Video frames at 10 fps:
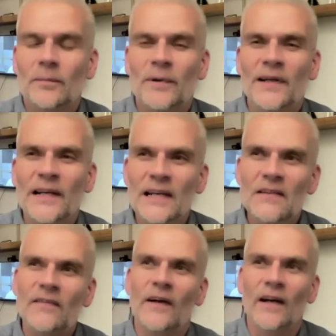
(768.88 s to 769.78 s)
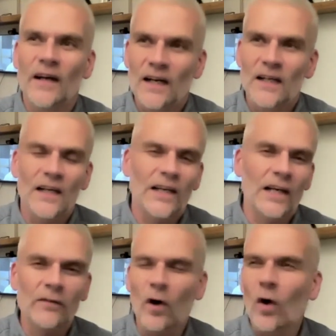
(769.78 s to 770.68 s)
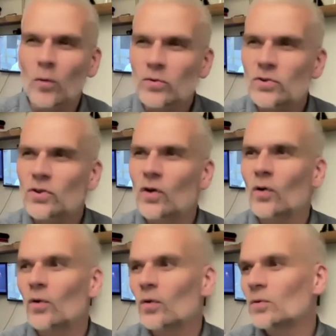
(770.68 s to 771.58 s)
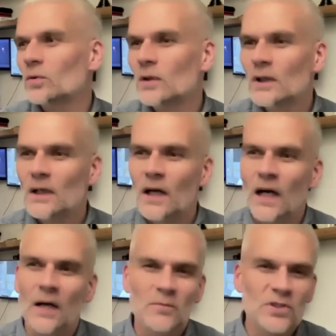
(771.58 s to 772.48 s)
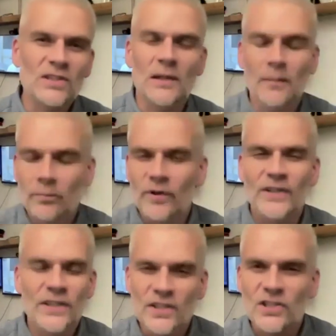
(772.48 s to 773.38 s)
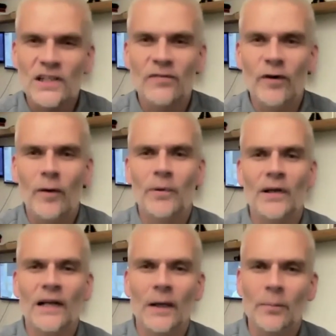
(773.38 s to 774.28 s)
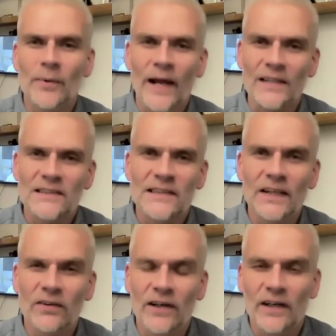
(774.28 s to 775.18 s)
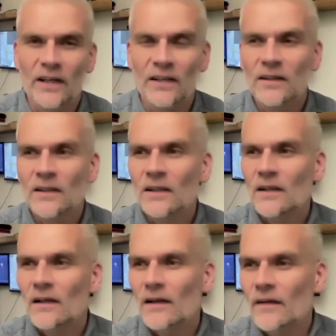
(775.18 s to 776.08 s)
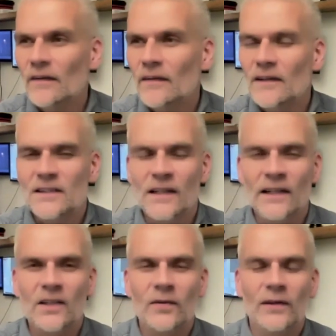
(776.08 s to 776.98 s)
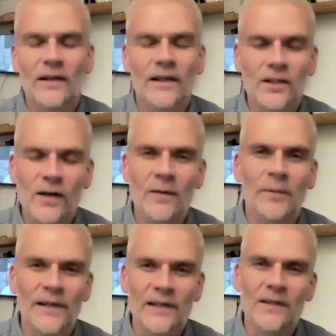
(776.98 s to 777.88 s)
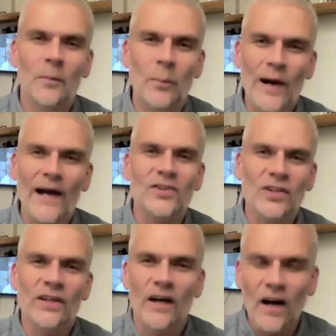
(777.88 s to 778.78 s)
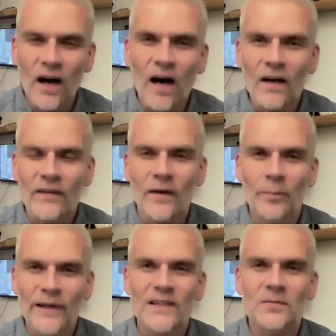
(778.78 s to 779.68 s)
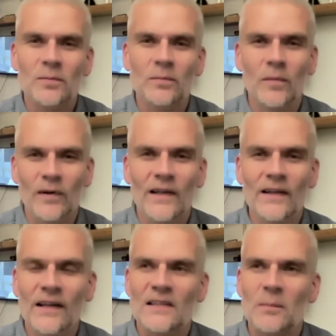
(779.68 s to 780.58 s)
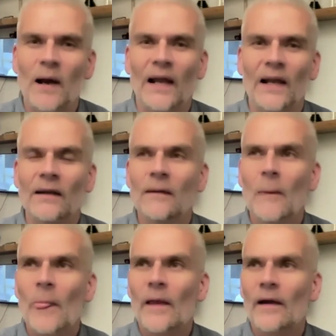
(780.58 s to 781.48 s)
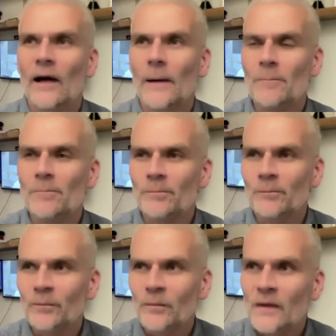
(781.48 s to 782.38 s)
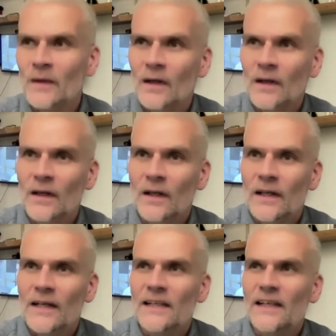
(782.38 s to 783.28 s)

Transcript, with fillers: beneath a, a kind of old school um, British stiff upper lip exterior, uh, there's an inc- incredibly compassionate heart that beats within this man. Um, his,